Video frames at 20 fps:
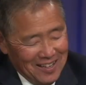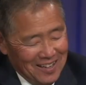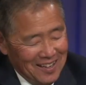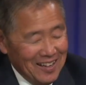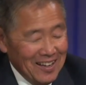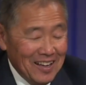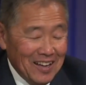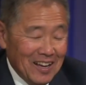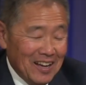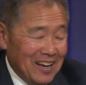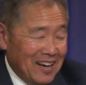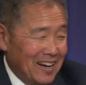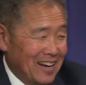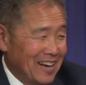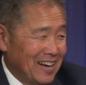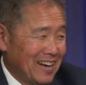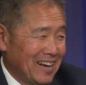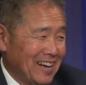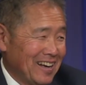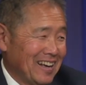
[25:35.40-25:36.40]
And thanks to
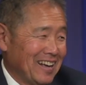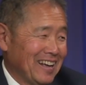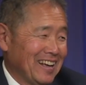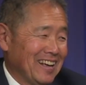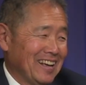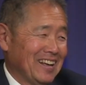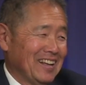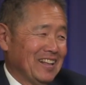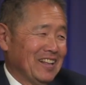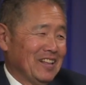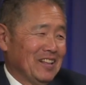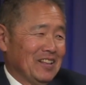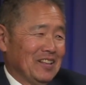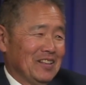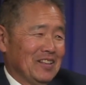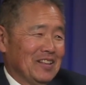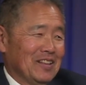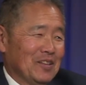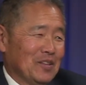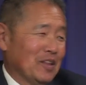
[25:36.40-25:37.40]
Devin for her
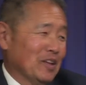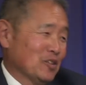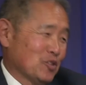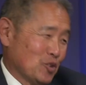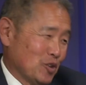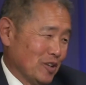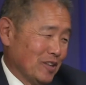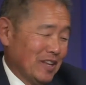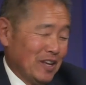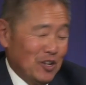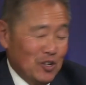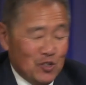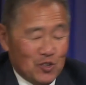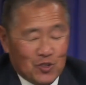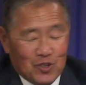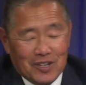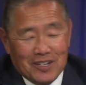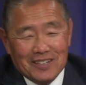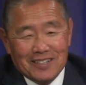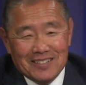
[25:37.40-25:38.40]
help in, in, in, in
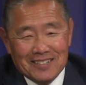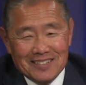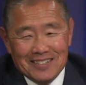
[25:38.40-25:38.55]
doing